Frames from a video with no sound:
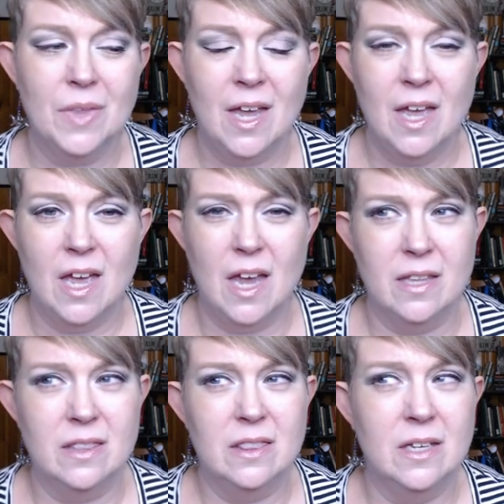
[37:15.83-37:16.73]
And
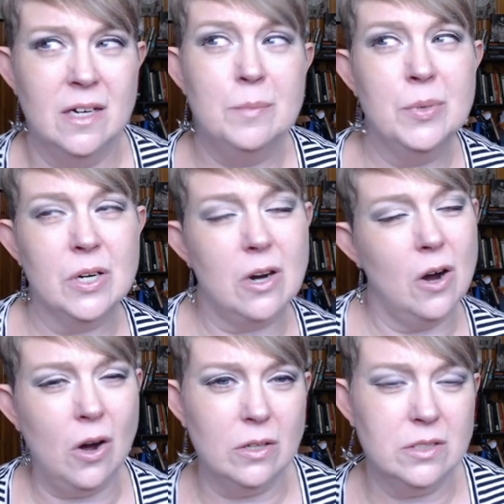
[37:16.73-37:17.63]
the book
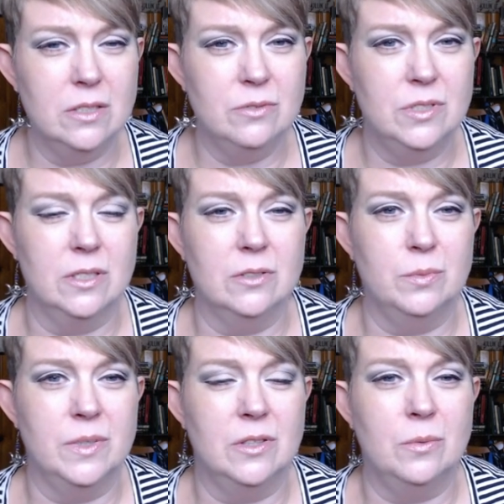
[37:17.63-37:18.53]
also deals with
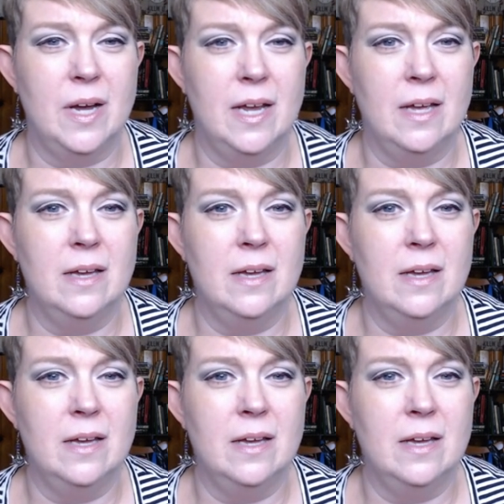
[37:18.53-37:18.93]
the way